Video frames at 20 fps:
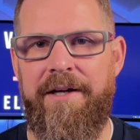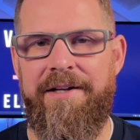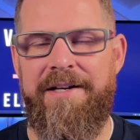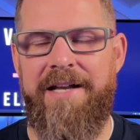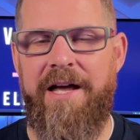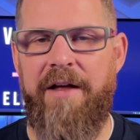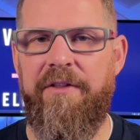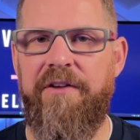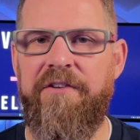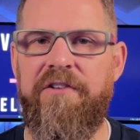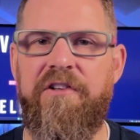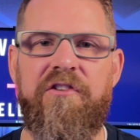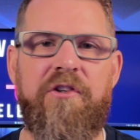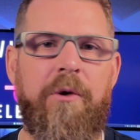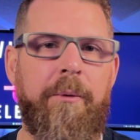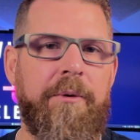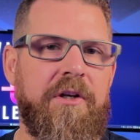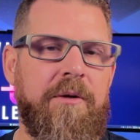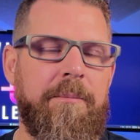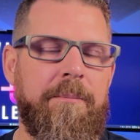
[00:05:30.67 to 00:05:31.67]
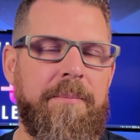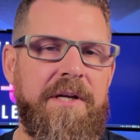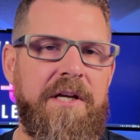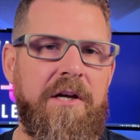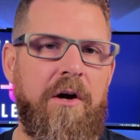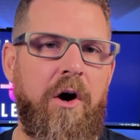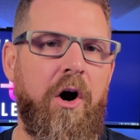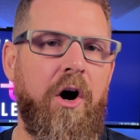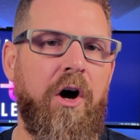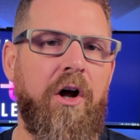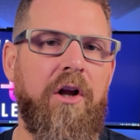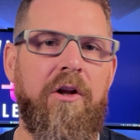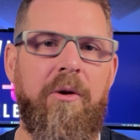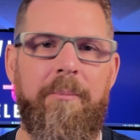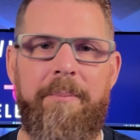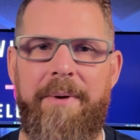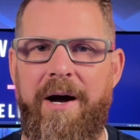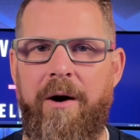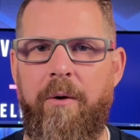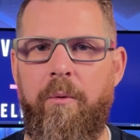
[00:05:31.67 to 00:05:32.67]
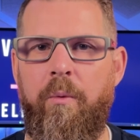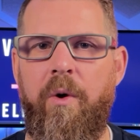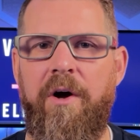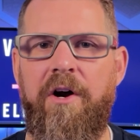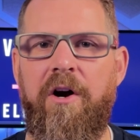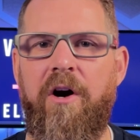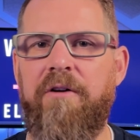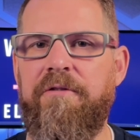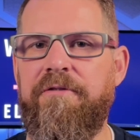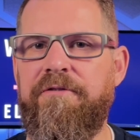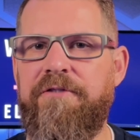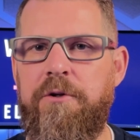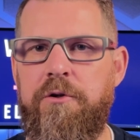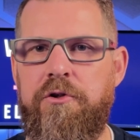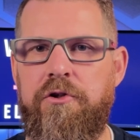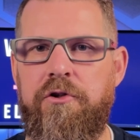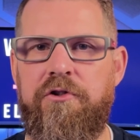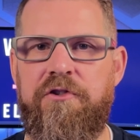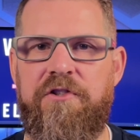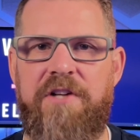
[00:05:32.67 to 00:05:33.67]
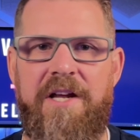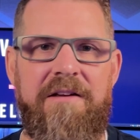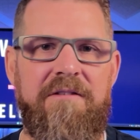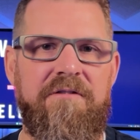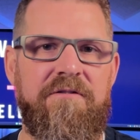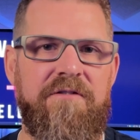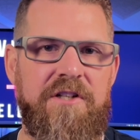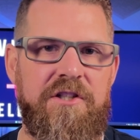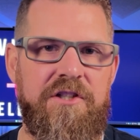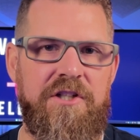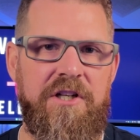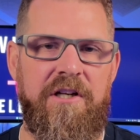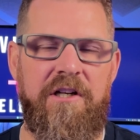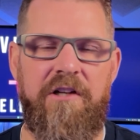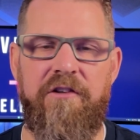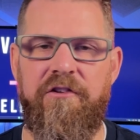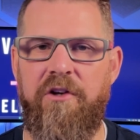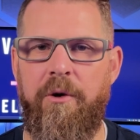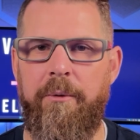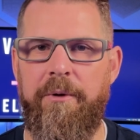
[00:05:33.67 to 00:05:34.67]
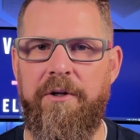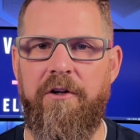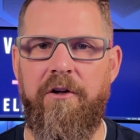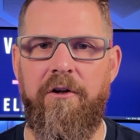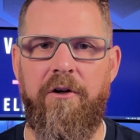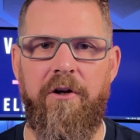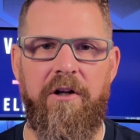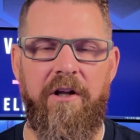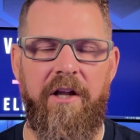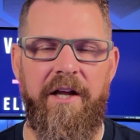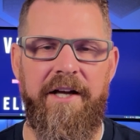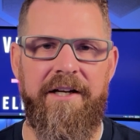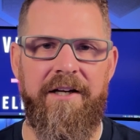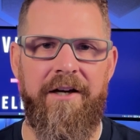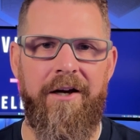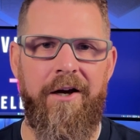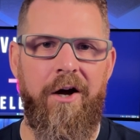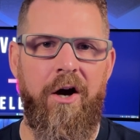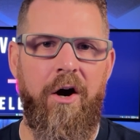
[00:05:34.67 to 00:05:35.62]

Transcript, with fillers: Now, this is going to be all about what our future state vision is going to look like.